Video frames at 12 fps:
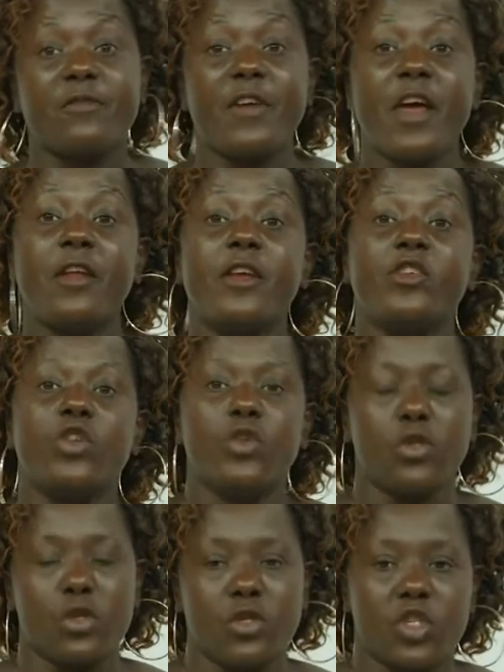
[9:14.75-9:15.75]
very
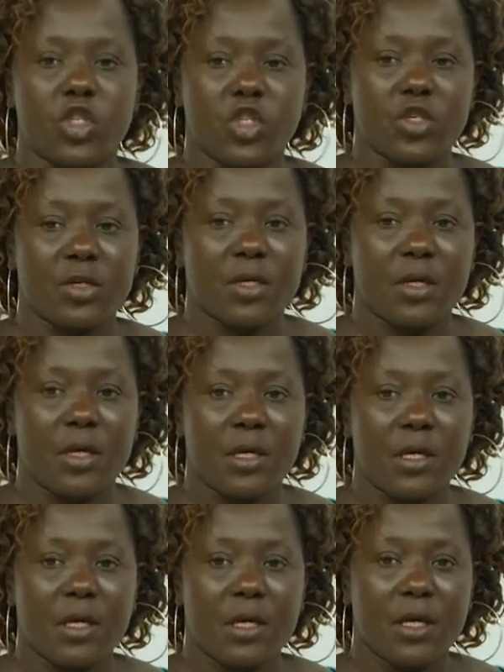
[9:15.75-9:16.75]
huge.
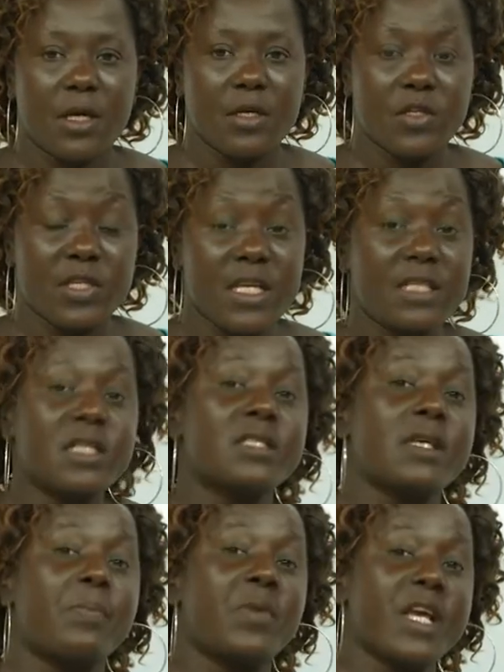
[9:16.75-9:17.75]
You see, it is
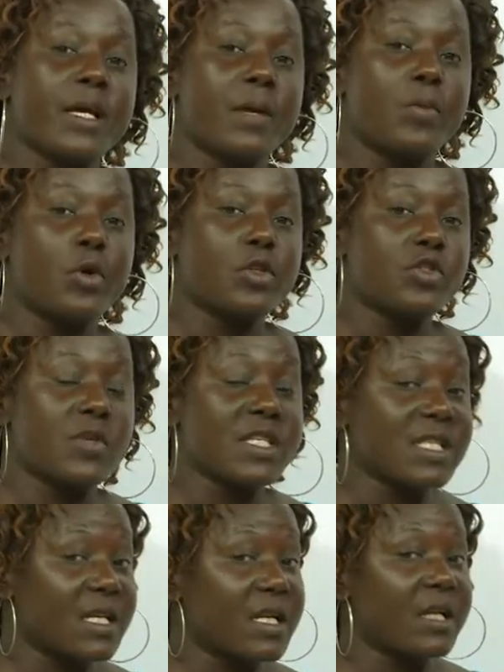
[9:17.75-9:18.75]
applicable to a
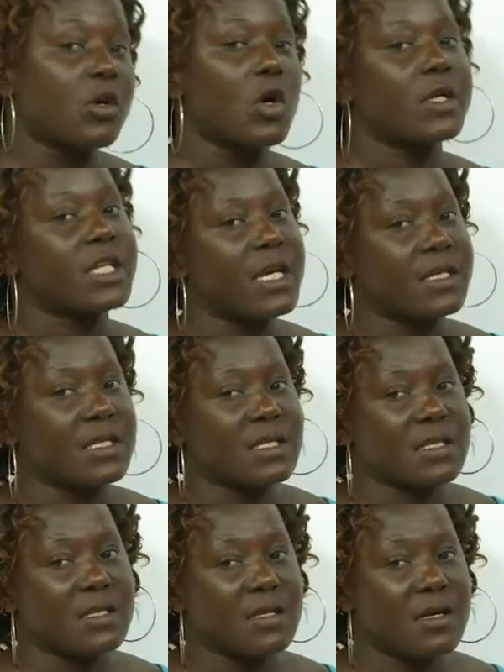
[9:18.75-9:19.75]
certain context.